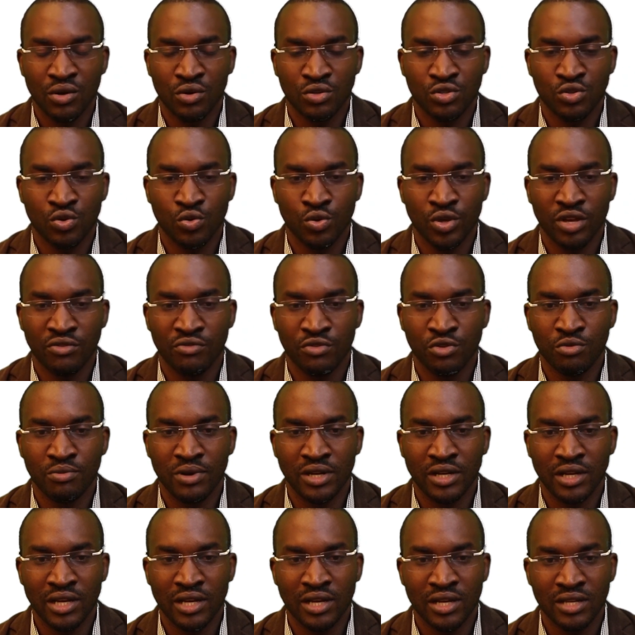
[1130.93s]
So we have
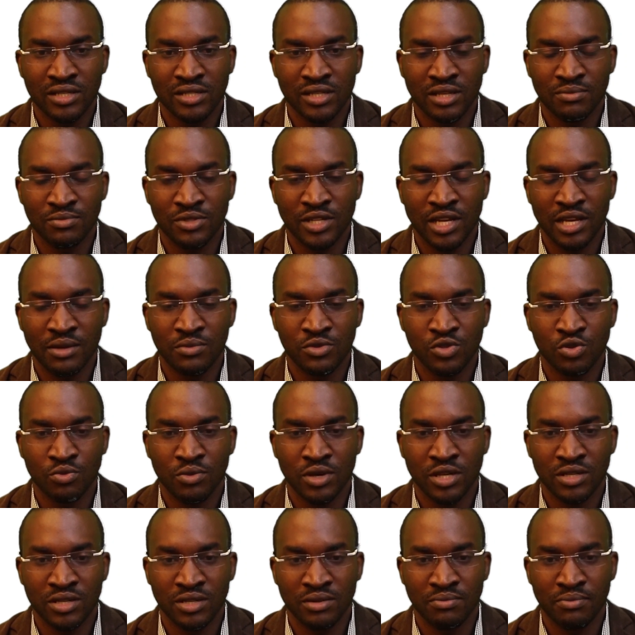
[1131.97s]
human errors. Sometimes
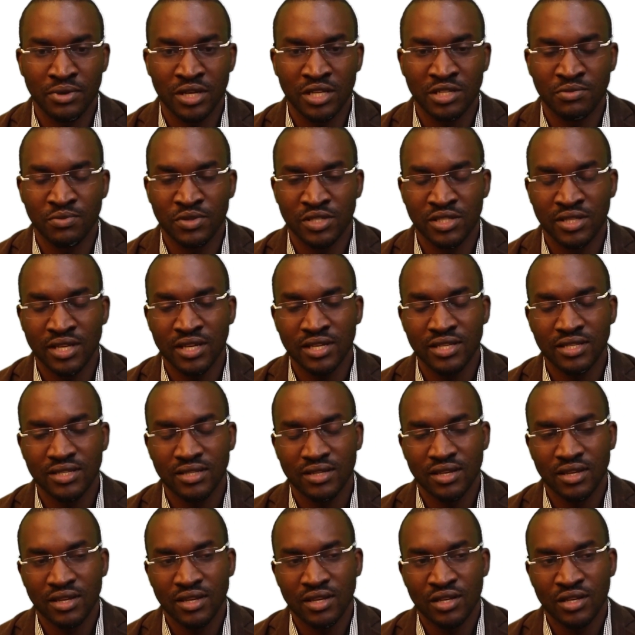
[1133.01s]
human makes mistakes.